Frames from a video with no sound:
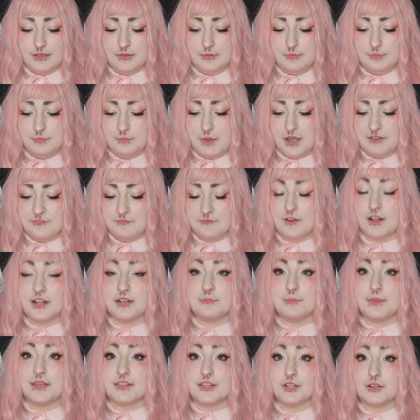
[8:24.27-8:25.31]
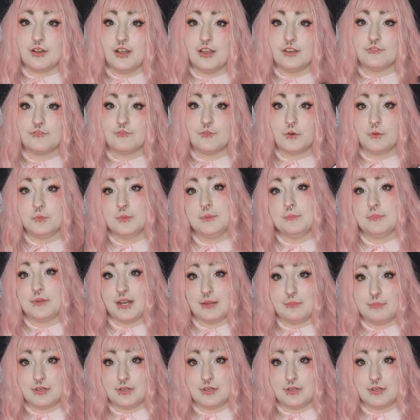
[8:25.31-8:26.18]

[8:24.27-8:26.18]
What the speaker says: My friend made the crown for me, but I